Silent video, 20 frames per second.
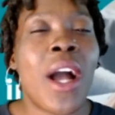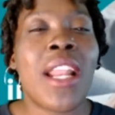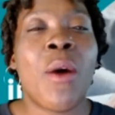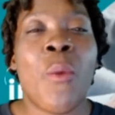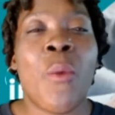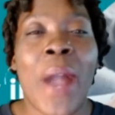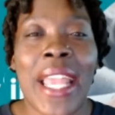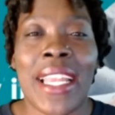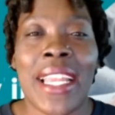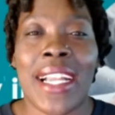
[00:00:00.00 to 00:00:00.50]
a way
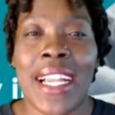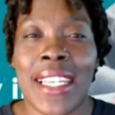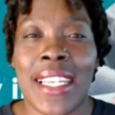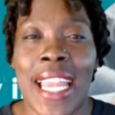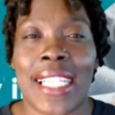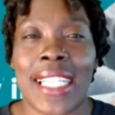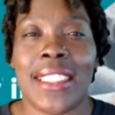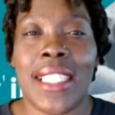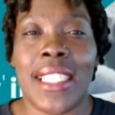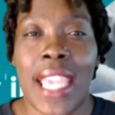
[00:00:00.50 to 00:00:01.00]
to connect
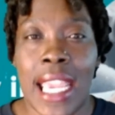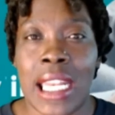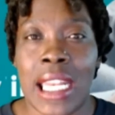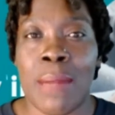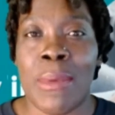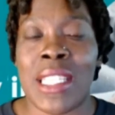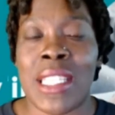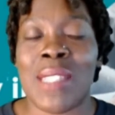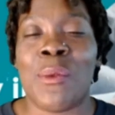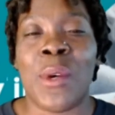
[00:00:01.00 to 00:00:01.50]
cannabis
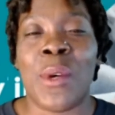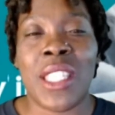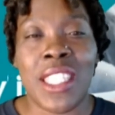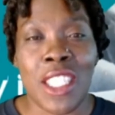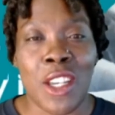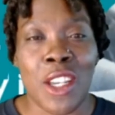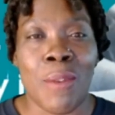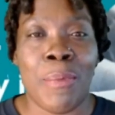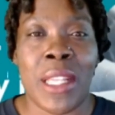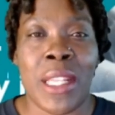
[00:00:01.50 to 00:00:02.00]
with your
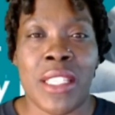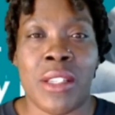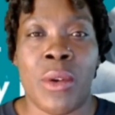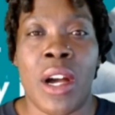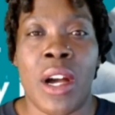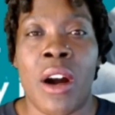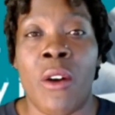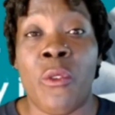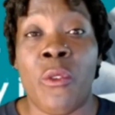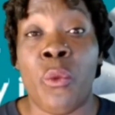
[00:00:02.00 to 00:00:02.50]
mental
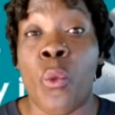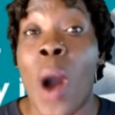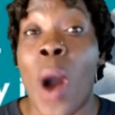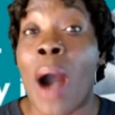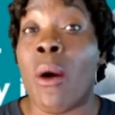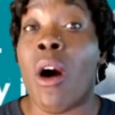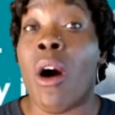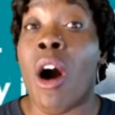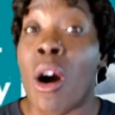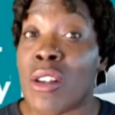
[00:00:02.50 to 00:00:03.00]
health while
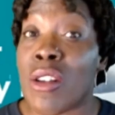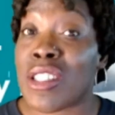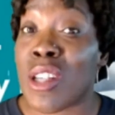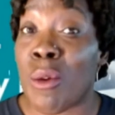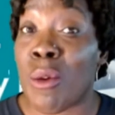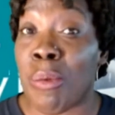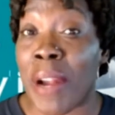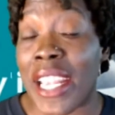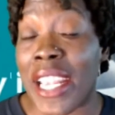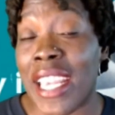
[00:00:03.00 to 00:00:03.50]
also
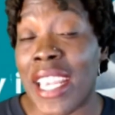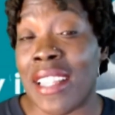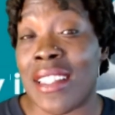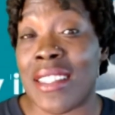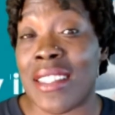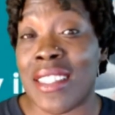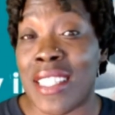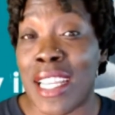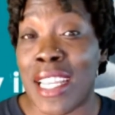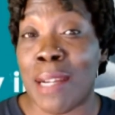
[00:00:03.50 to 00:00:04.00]
breaking the
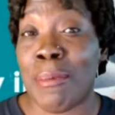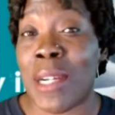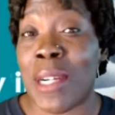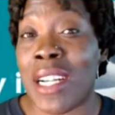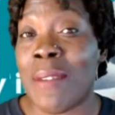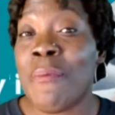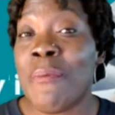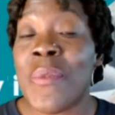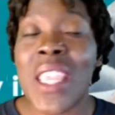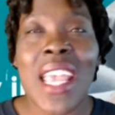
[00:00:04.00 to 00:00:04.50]
stigma,
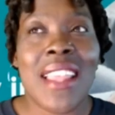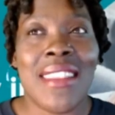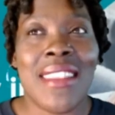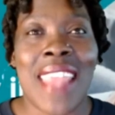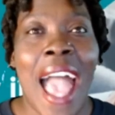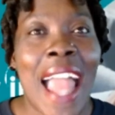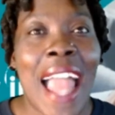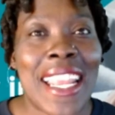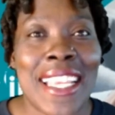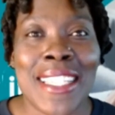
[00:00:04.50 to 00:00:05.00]
that
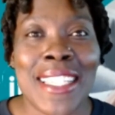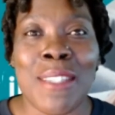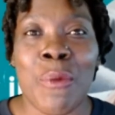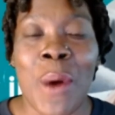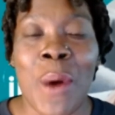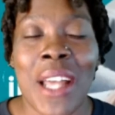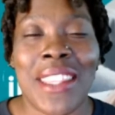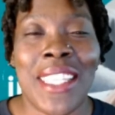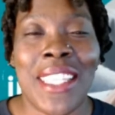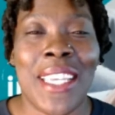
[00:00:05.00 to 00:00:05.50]
is what
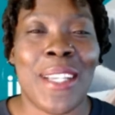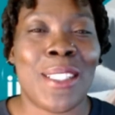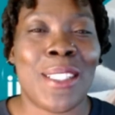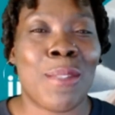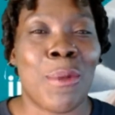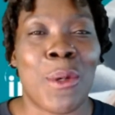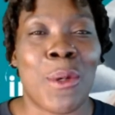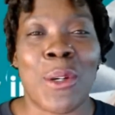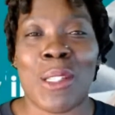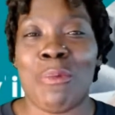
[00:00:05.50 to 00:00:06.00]
the
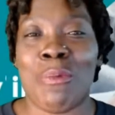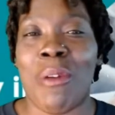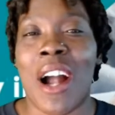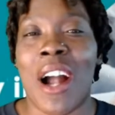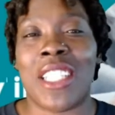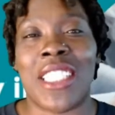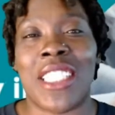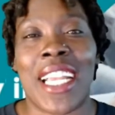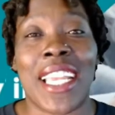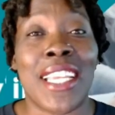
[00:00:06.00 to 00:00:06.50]
Explorers
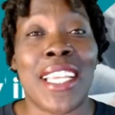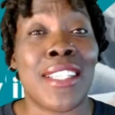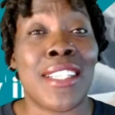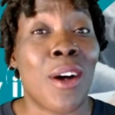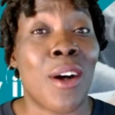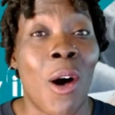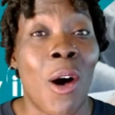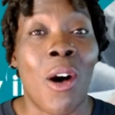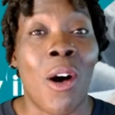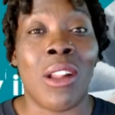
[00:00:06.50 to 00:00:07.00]
Project is
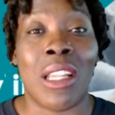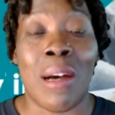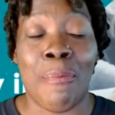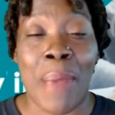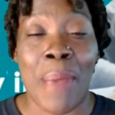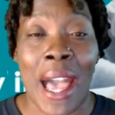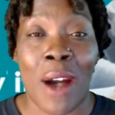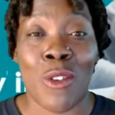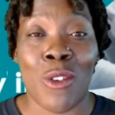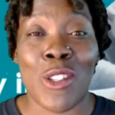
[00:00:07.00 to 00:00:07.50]
all
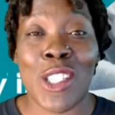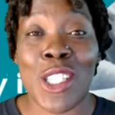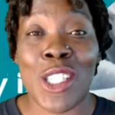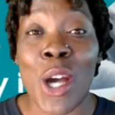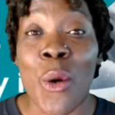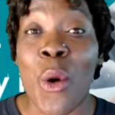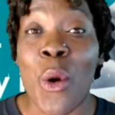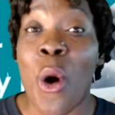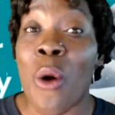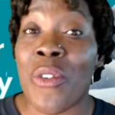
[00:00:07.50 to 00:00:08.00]
about. So
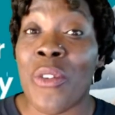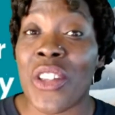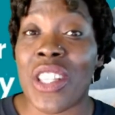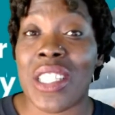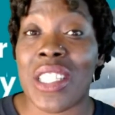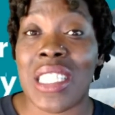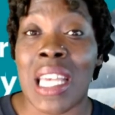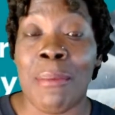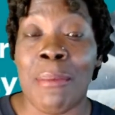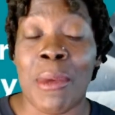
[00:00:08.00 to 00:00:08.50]
over the
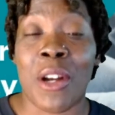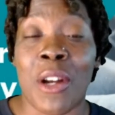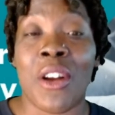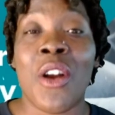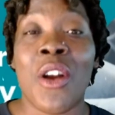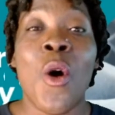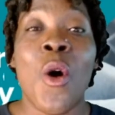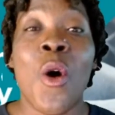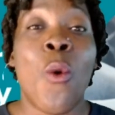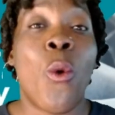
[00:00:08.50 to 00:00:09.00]
summer,
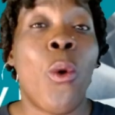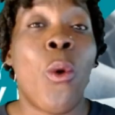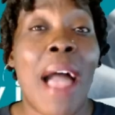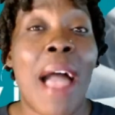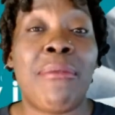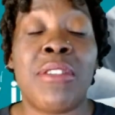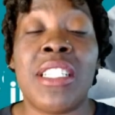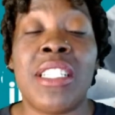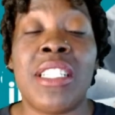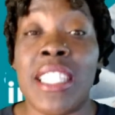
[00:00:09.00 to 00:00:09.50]
we'll have
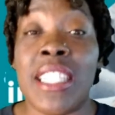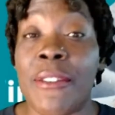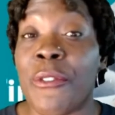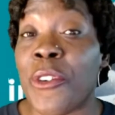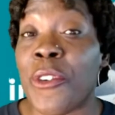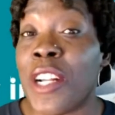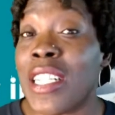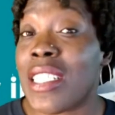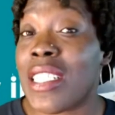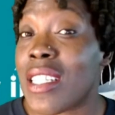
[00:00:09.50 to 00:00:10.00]

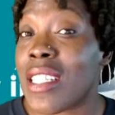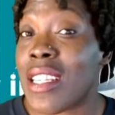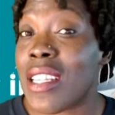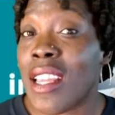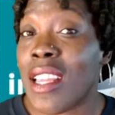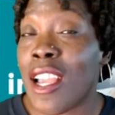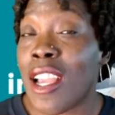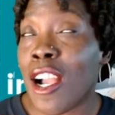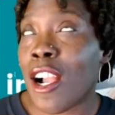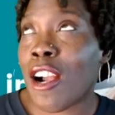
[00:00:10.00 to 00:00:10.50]
different
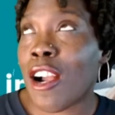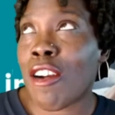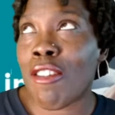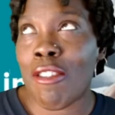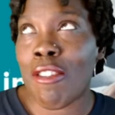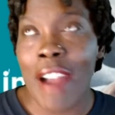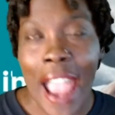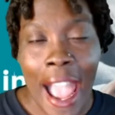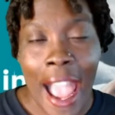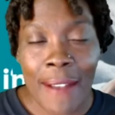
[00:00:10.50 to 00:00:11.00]

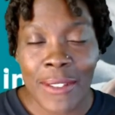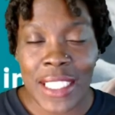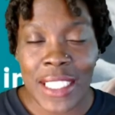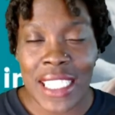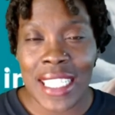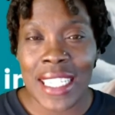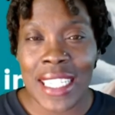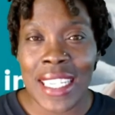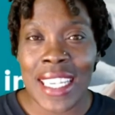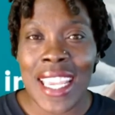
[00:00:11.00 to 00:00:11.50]

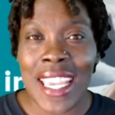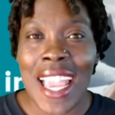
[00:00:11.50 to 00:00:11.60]
crafty,